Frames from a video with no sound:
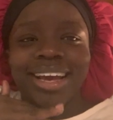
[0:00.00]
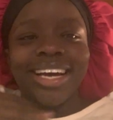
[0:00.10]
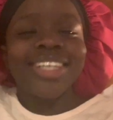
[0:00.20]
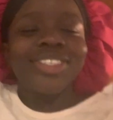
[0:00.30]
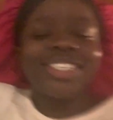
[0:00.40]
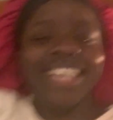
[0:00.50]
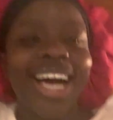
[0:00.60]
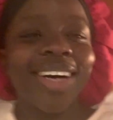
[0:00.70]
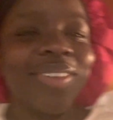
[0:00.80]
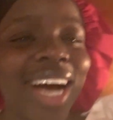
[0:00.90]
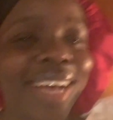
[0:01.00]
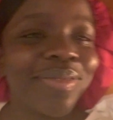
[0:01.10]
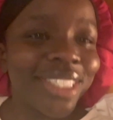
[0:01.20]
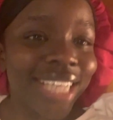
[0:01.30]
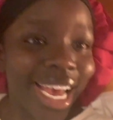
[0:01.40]
can't you see
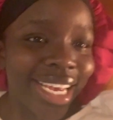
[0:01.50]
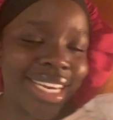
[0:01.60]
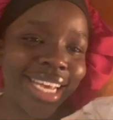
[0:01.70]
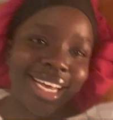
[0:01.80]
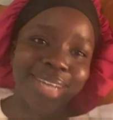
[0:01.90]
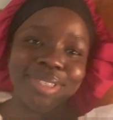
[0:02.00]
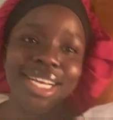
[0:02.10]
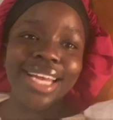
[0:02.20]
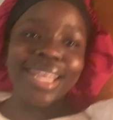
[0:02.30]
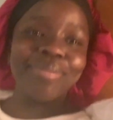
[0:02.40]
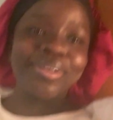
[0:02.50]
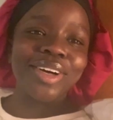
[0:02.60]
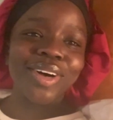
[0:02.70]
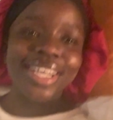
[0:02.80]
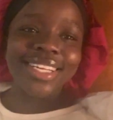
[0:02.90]
I'm shining
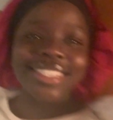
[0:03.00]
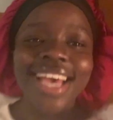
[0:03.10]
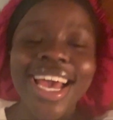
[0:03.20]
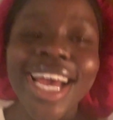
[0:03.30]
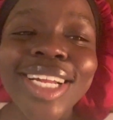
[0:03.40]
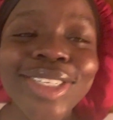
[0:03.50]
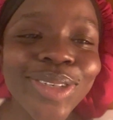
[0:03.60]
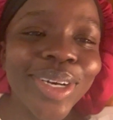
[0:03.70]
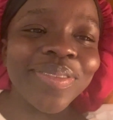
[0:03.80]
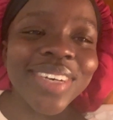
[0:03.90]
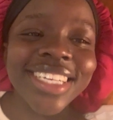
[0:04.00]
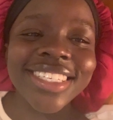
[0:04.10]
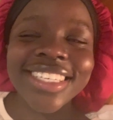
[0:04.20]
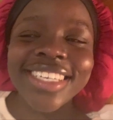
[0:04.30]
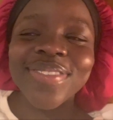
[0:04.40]
because
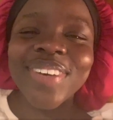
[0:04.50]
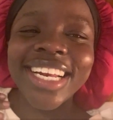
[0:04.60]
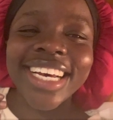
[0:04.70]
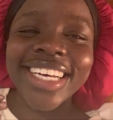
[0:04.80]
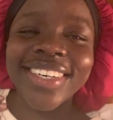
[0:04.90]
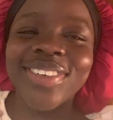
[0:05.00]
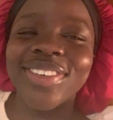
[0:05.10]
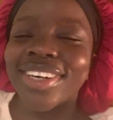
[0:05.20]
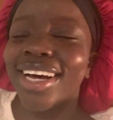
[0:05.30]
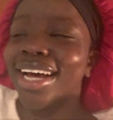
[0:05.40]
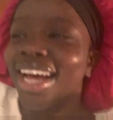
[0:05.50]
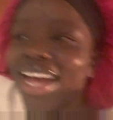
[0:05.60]
enjoyment is my life.